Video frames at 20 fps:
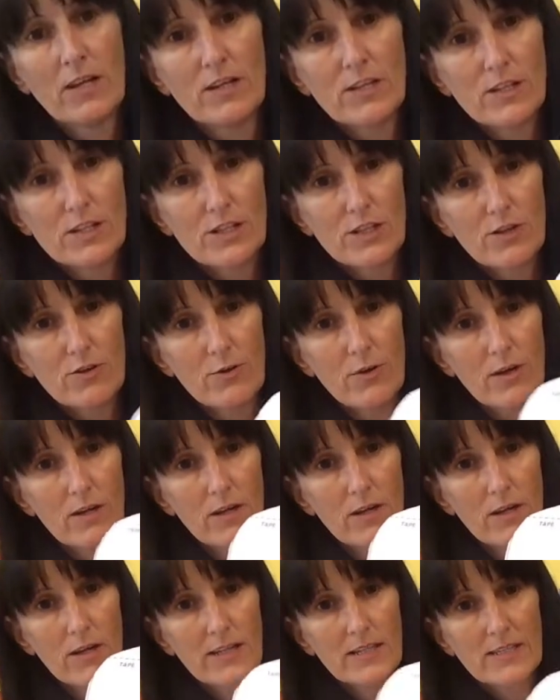So
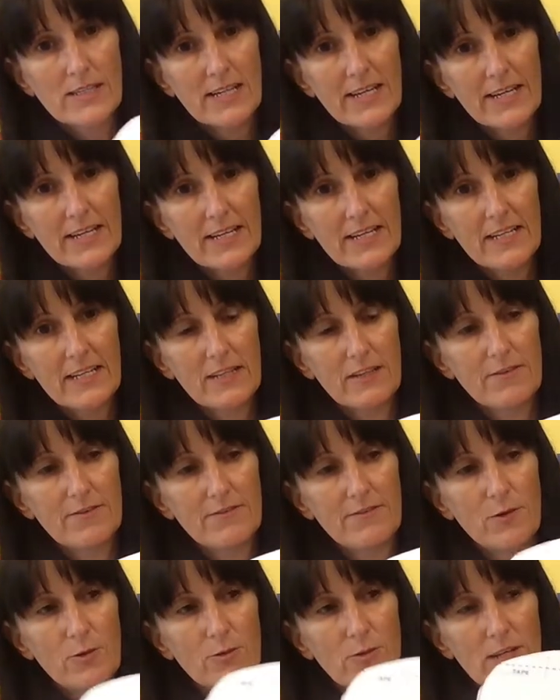it's like a little
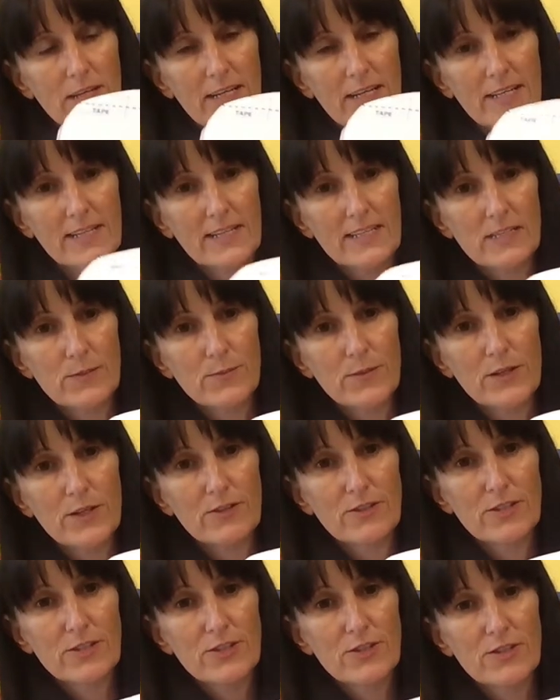fold like this, and we're
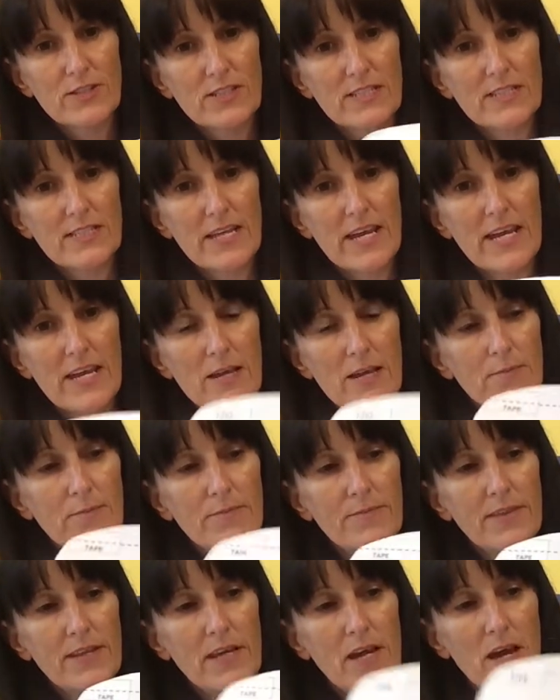going to do the same the